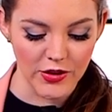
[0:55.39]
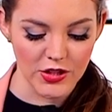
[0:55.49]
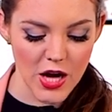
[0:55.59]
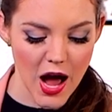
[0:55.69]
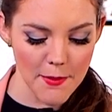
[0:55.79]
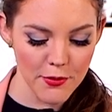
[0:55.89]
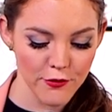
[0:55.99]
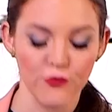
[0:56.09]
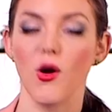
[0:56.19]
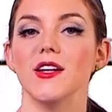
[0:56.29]
the top
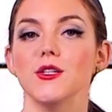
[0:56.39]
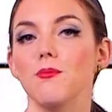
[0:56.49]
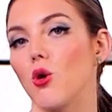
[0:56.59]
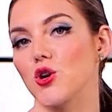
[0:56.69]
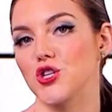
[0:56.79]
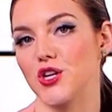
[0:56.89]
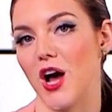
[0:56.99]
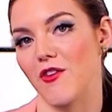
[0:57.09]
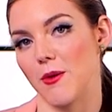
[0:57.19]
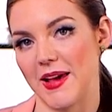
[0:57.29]
front portion
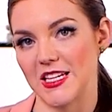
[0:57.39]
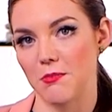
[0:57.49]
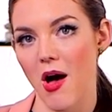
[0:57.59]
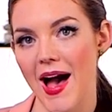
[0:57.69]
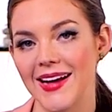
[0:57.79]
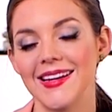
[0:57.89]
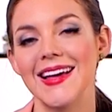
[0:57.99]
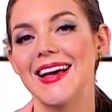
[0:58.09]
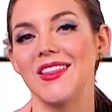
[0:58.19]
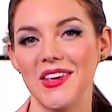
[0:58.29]
of our baseball hat.
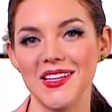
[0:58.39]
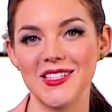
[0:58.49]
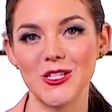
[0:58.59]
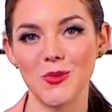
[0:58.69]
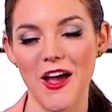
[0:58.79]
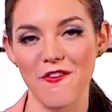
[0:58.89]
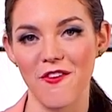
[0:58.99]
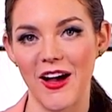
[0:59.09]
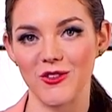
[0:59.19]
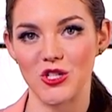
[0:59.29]
The easiest way I
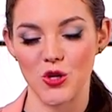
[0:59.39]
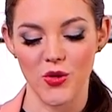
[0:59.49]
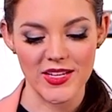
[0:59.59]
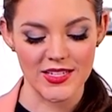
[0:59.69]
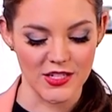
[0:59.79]
found to do this